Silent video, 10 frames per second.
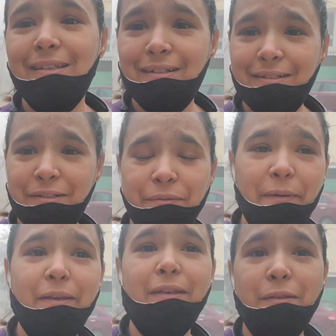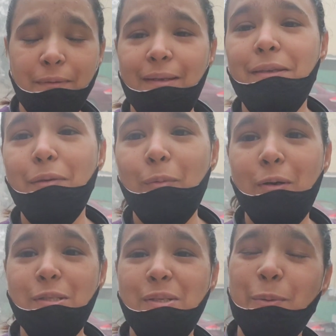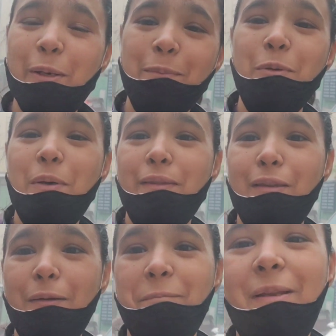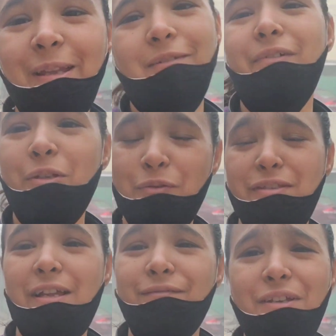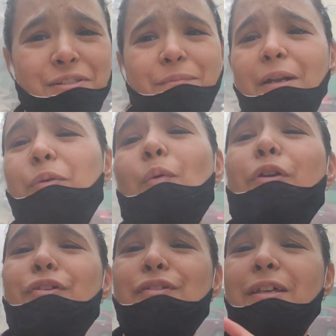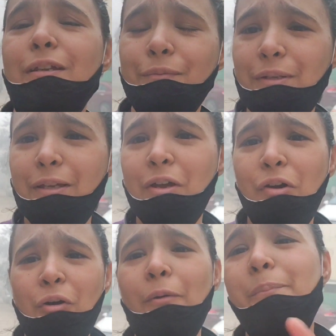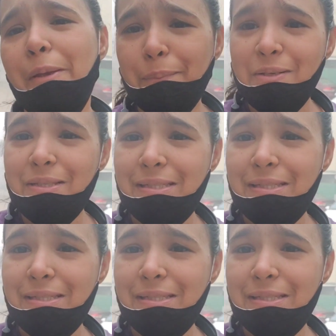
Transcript: I learned in 2020 was, number one thing, believe in yourself. Doesn't matter what your surrounding or people